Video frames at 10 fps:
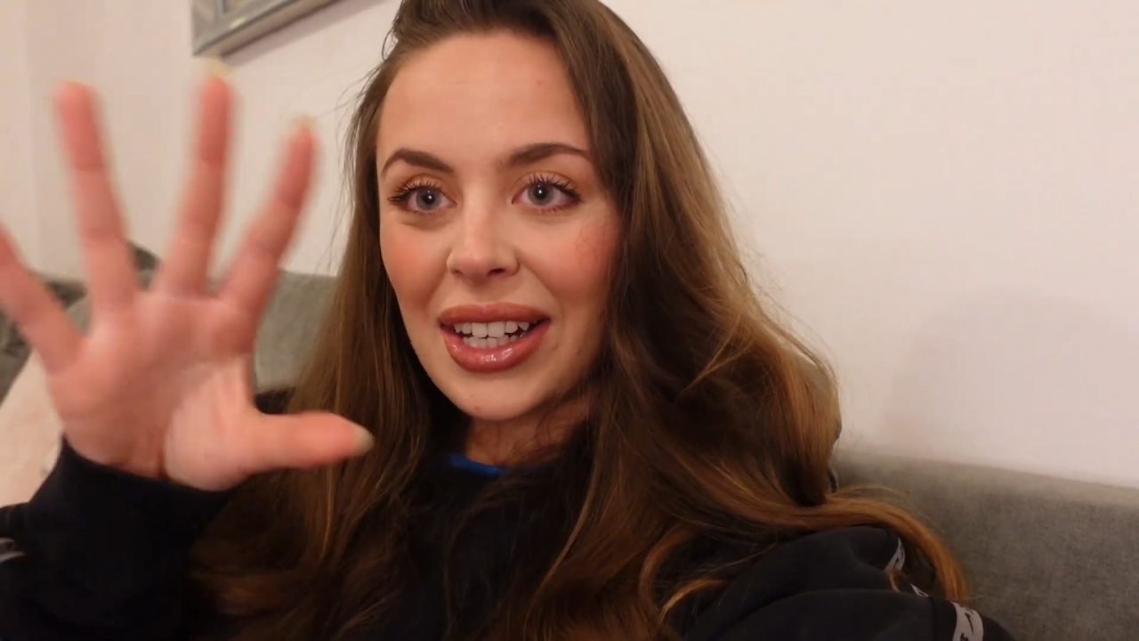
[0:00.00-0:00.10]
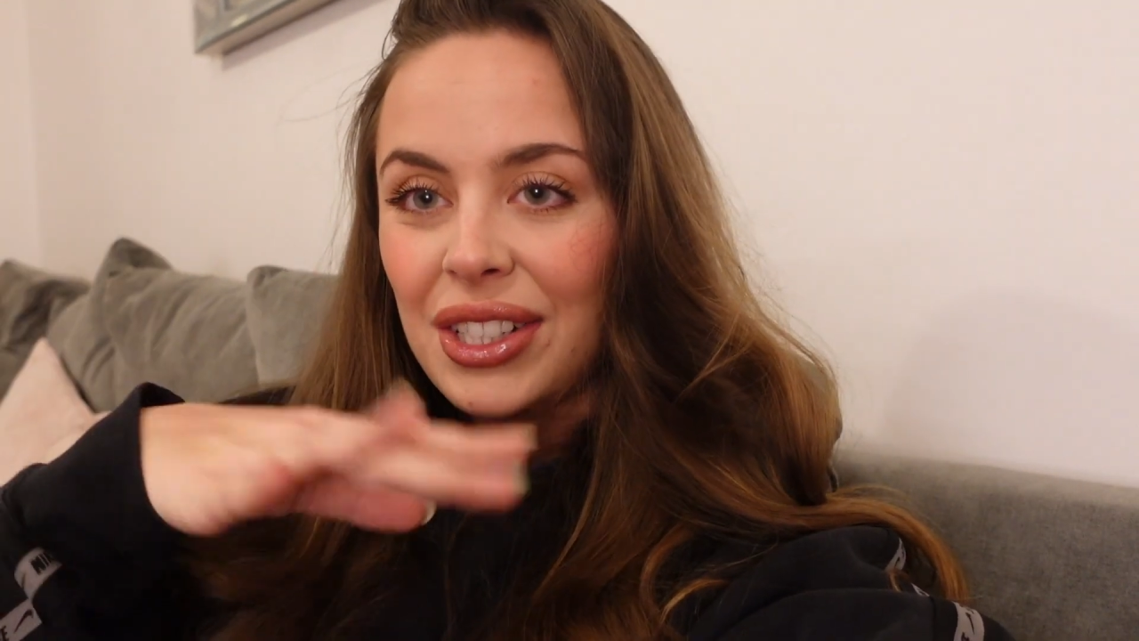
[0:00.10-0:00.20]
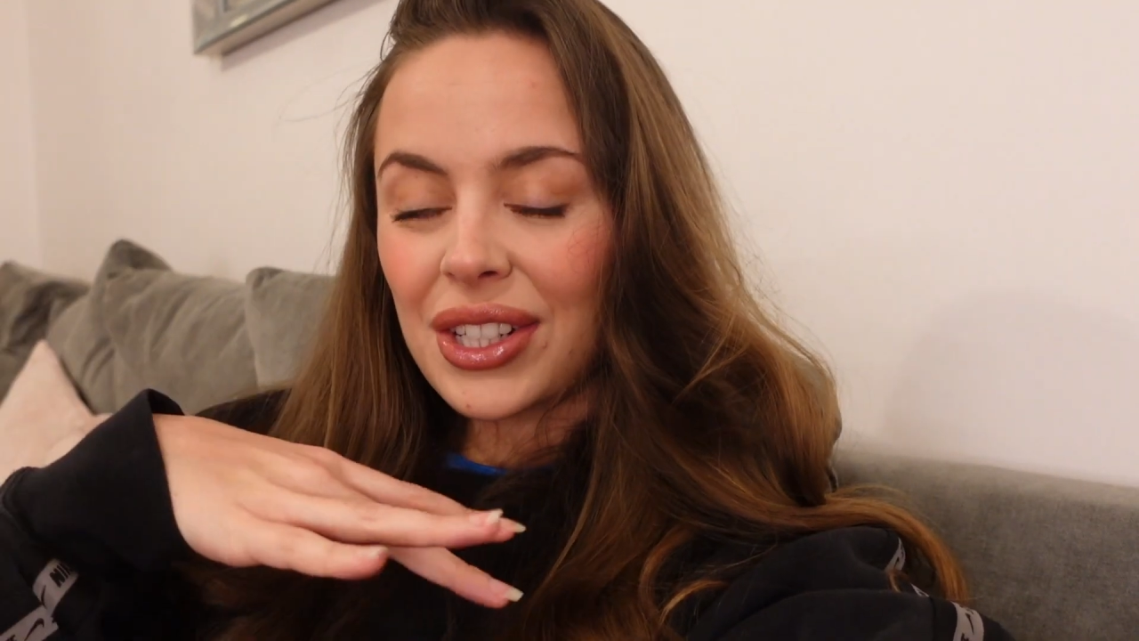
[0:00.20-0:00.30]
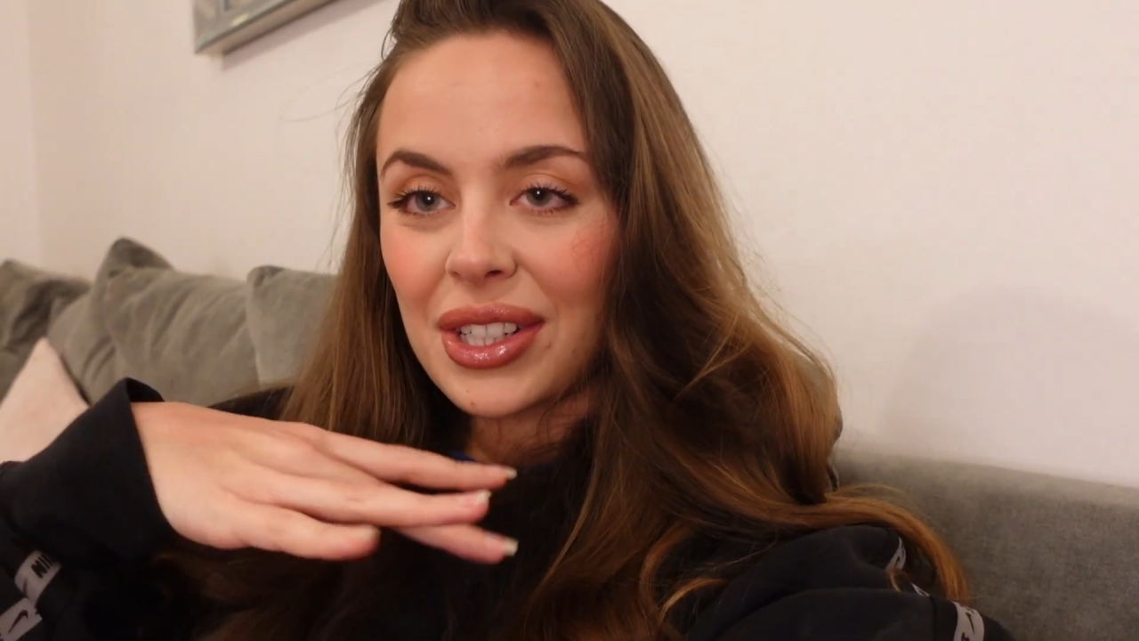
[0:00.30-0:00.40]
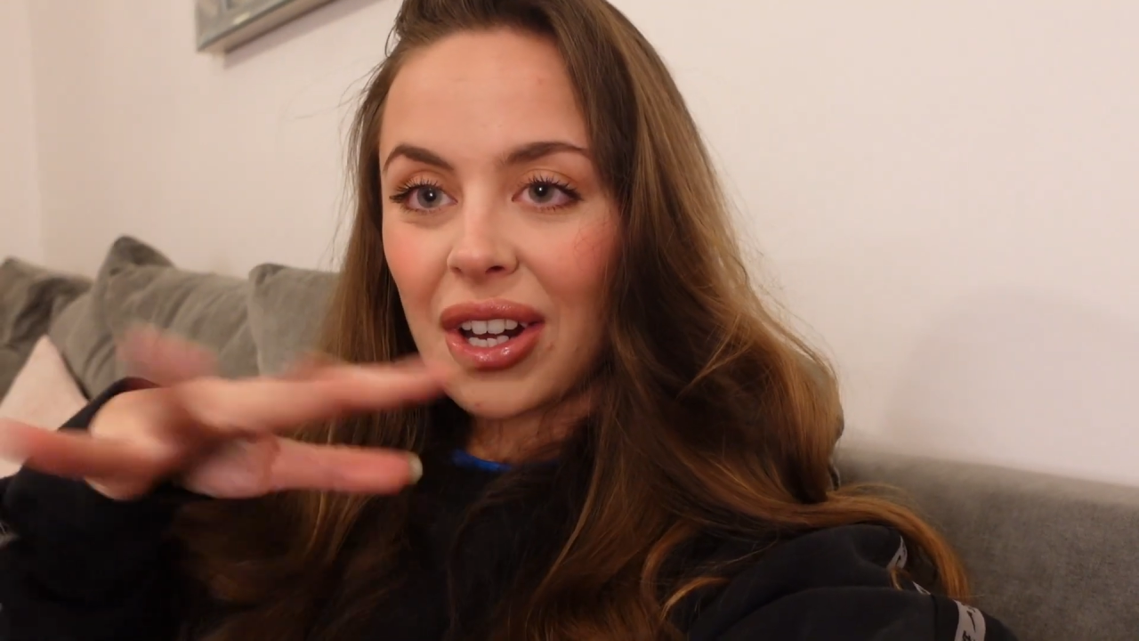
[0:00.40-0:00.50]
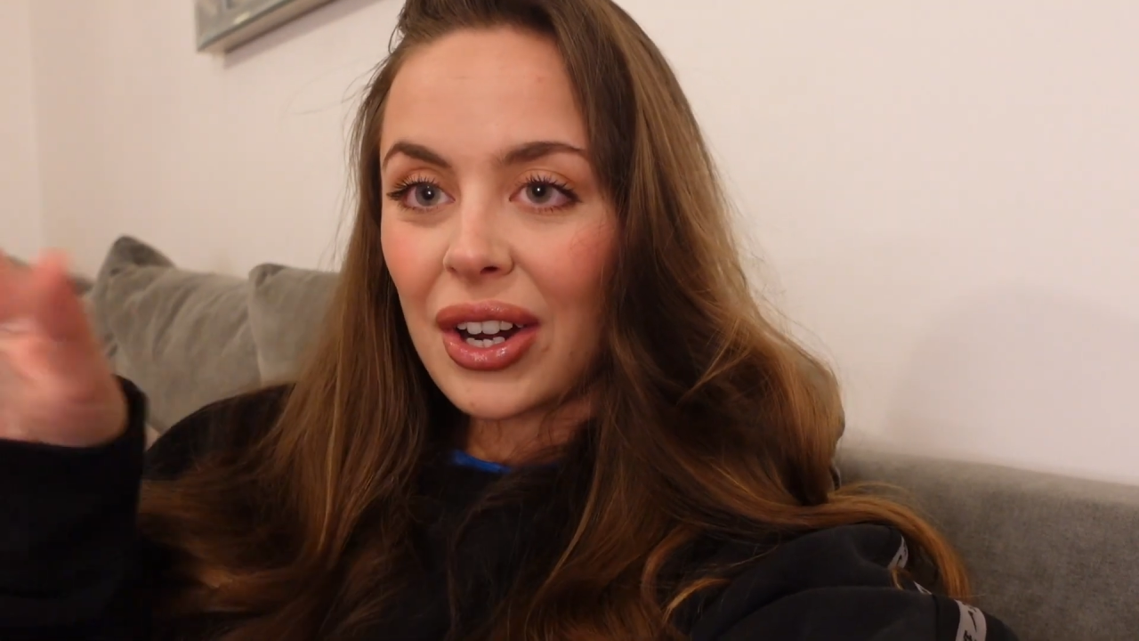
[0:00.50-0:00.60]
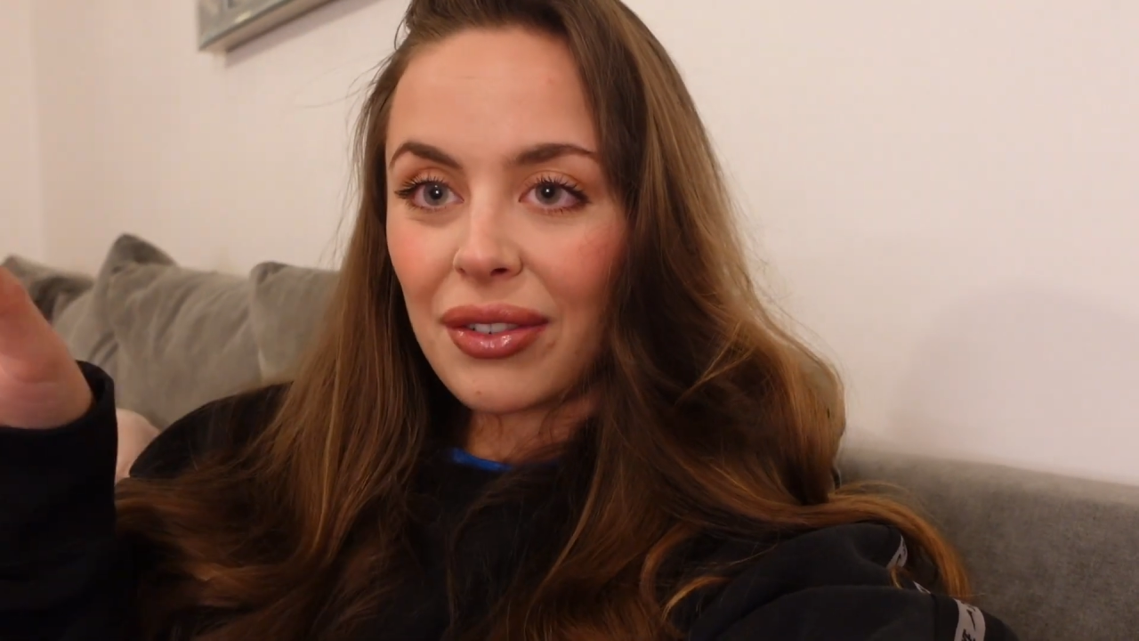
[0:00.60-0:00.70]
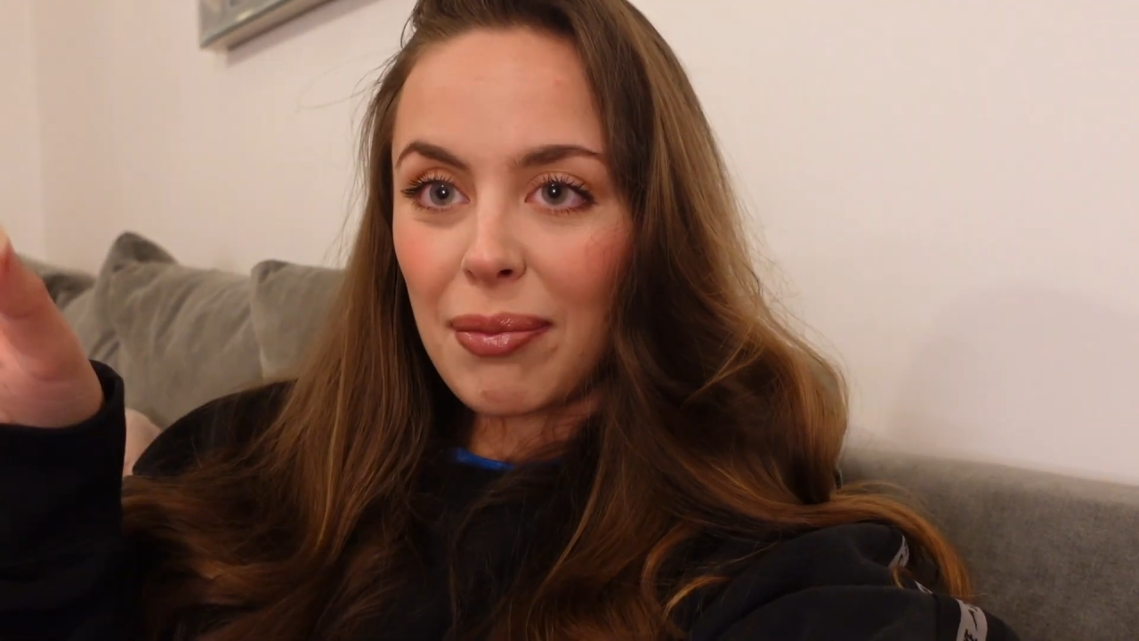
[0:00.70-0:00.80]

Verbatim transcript: I just kind of